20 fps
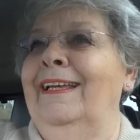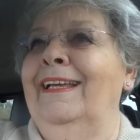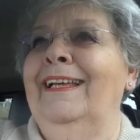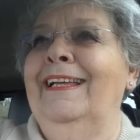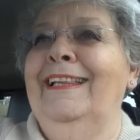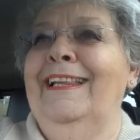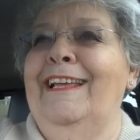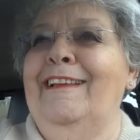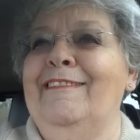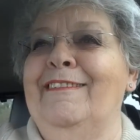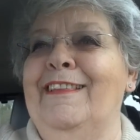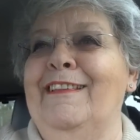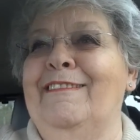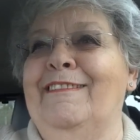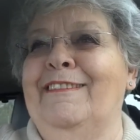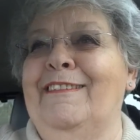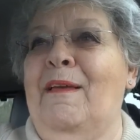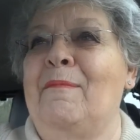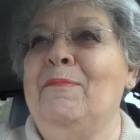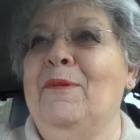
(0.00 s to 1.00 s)
and there's
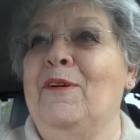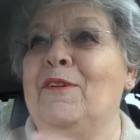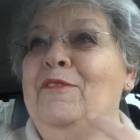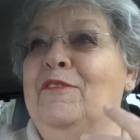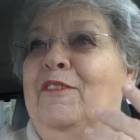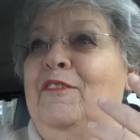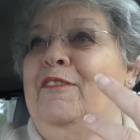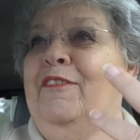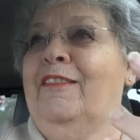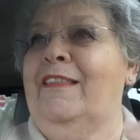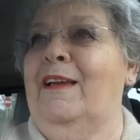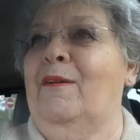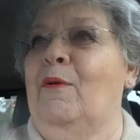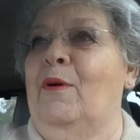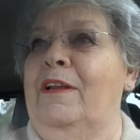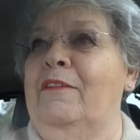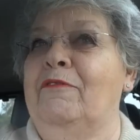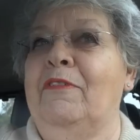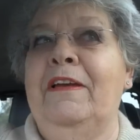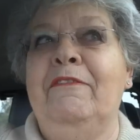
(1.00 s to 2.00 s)
this subconscious thing
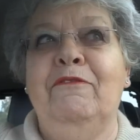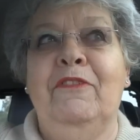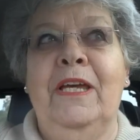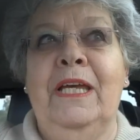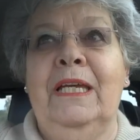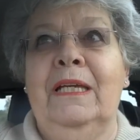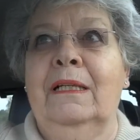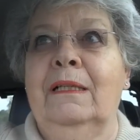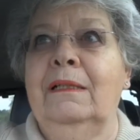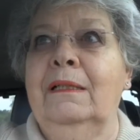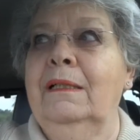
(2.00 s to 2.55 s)
what if I fail?